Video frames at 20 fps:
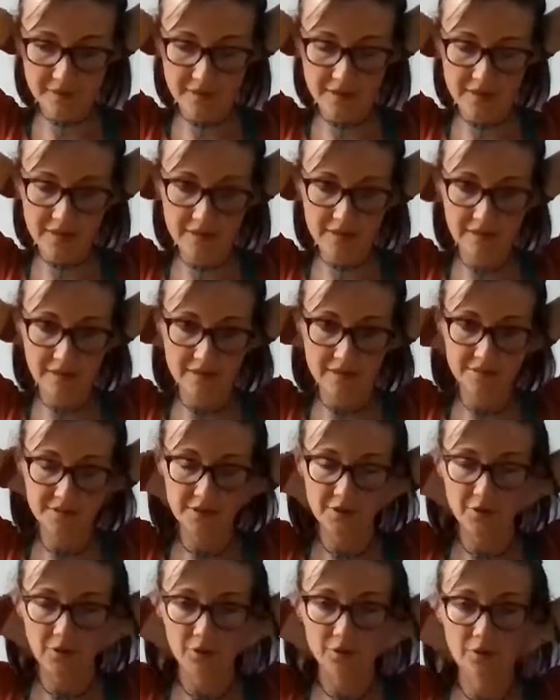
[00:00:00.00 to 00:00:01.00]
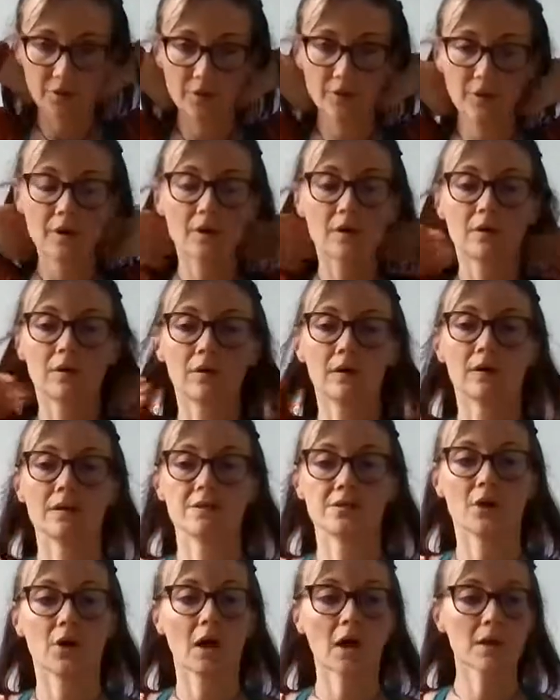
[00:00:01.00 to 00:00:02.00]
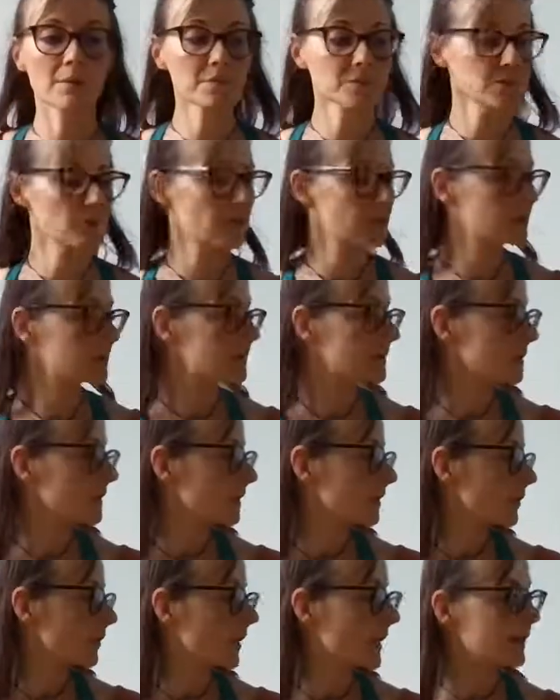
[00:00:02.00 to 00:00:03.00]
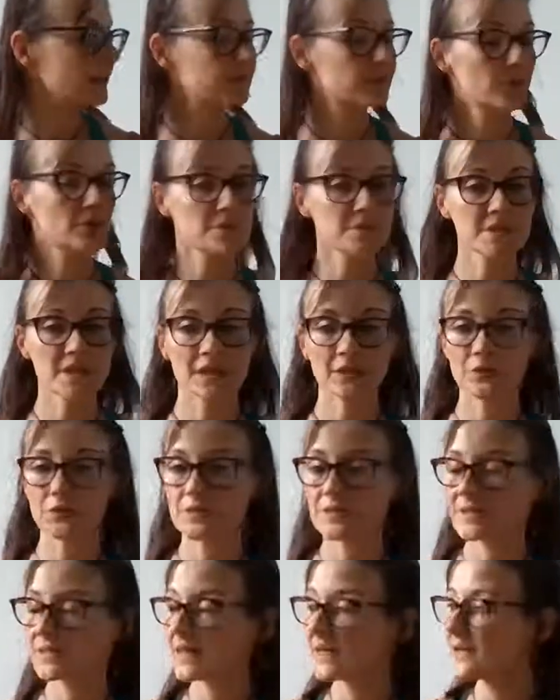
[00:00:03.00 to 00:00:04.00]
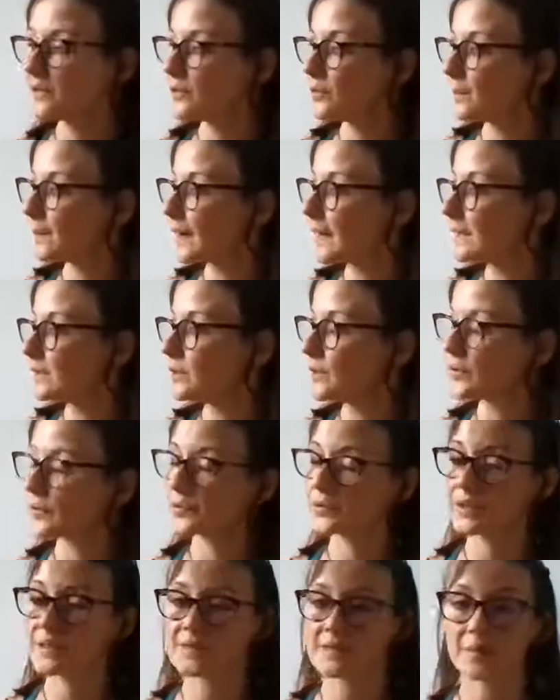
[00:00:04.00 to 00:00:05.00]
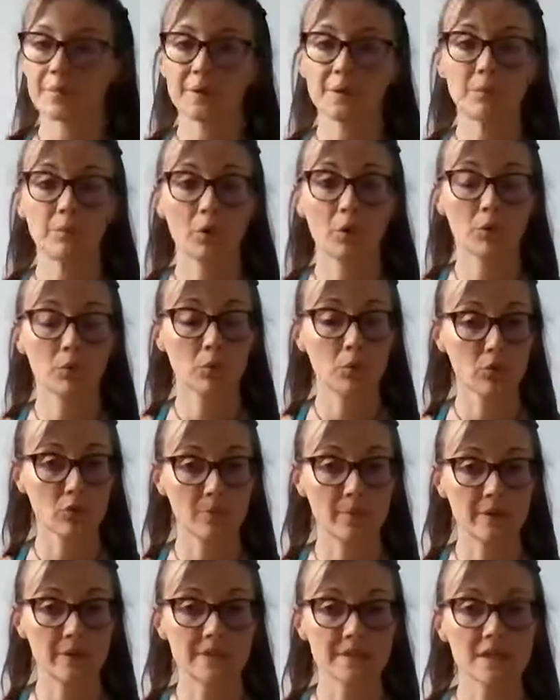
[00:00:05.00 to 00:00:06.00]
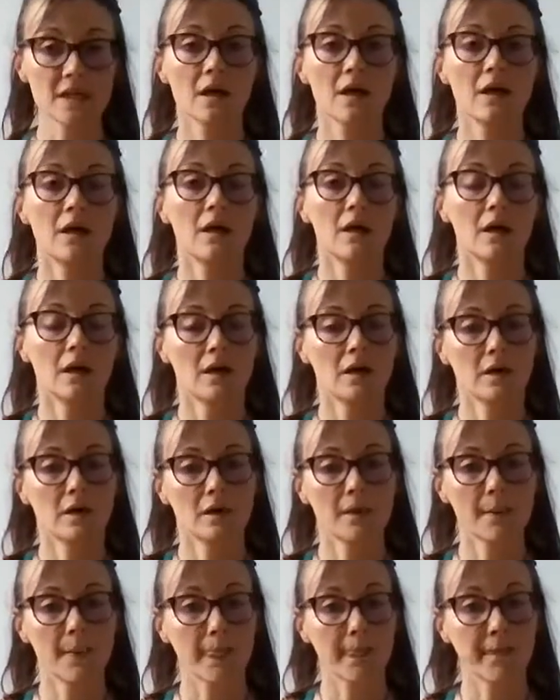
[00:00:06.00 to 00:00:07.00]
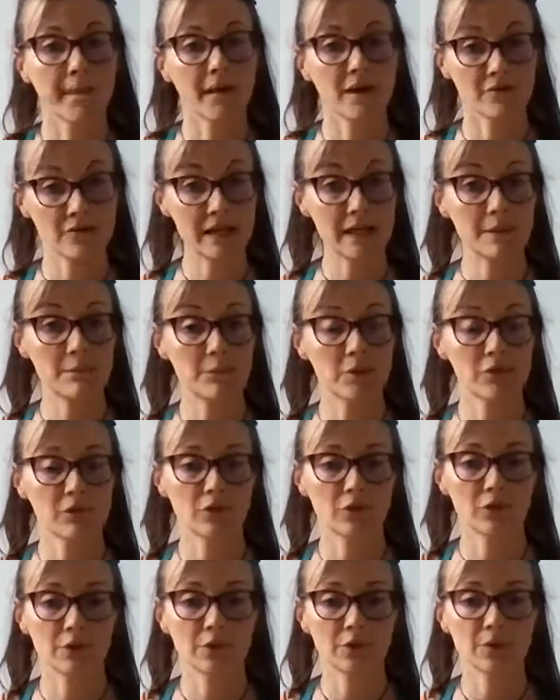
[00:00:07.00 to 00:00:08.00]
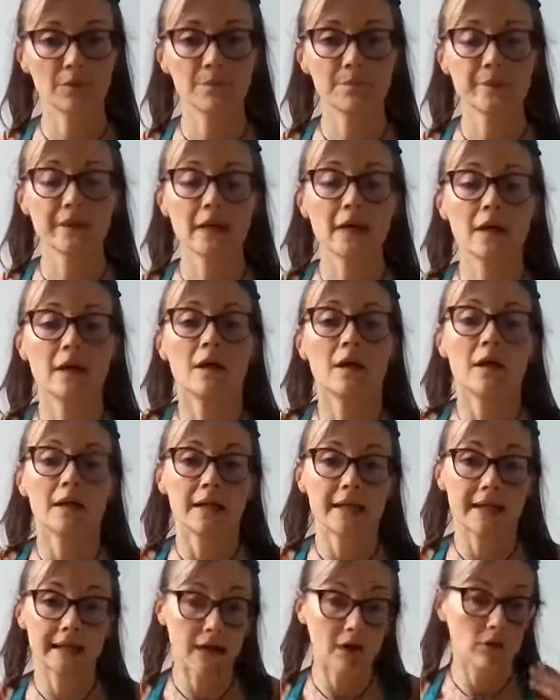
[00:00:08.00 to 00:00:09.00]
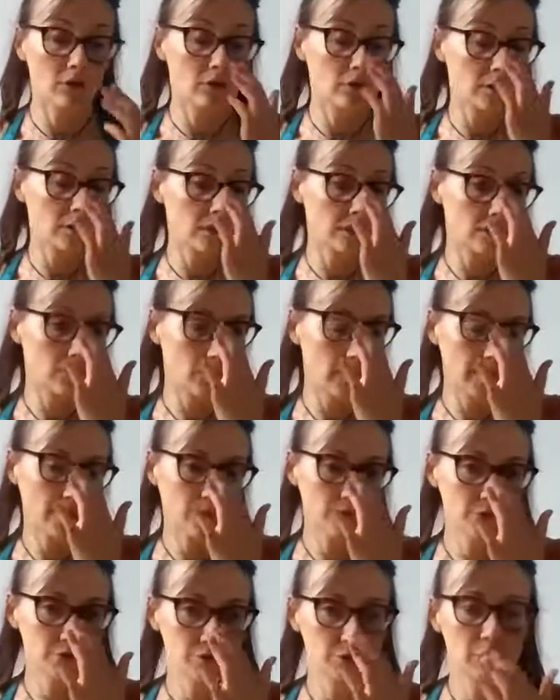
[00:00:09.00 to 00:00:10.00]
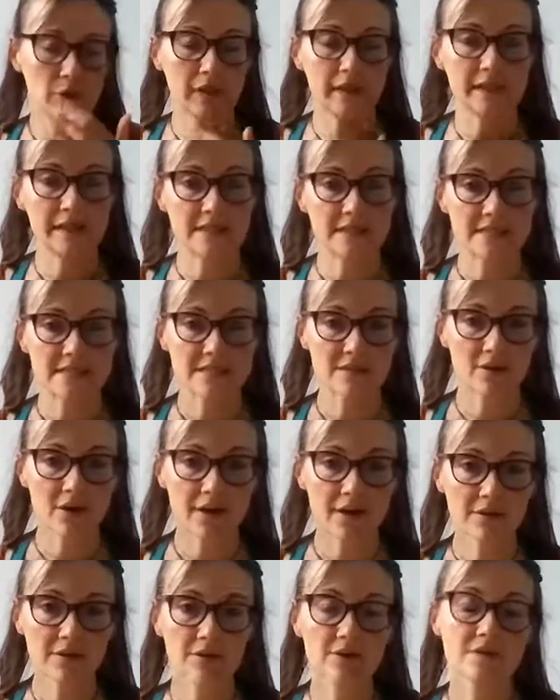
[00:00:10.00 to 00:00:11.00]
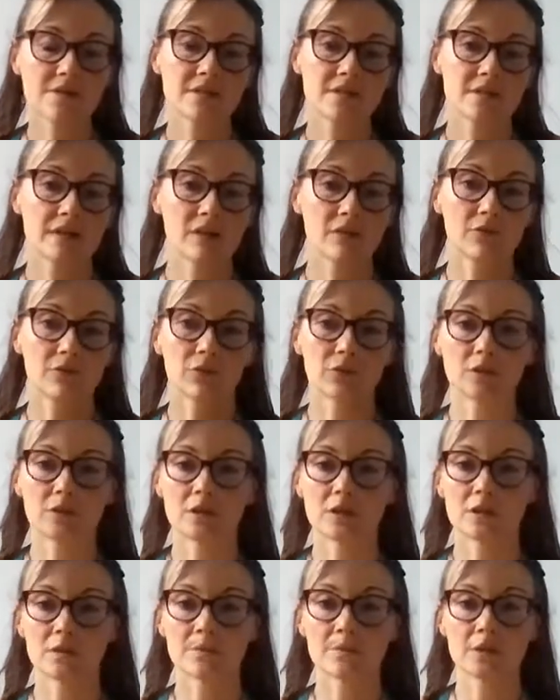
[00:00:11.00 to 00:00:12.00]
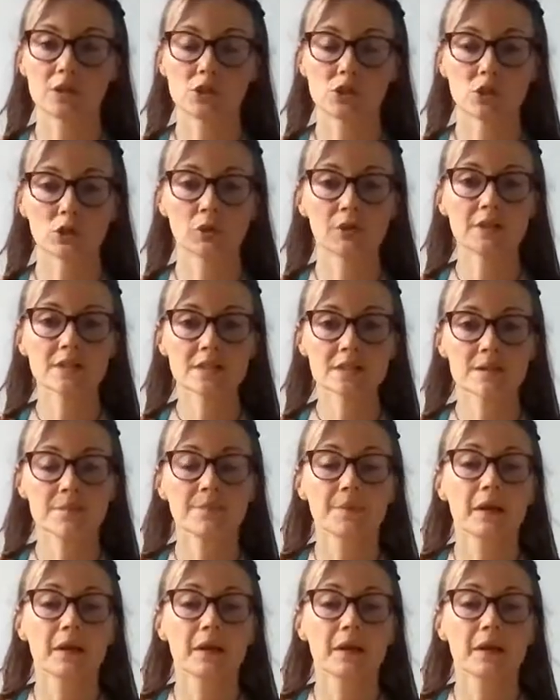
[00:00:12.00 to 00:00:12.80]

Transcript: And let go. Release your arms. You can turn your head from side to side. You might notice a bit more movement available for you. Now, we're going to do a little strength, still for the shoulders.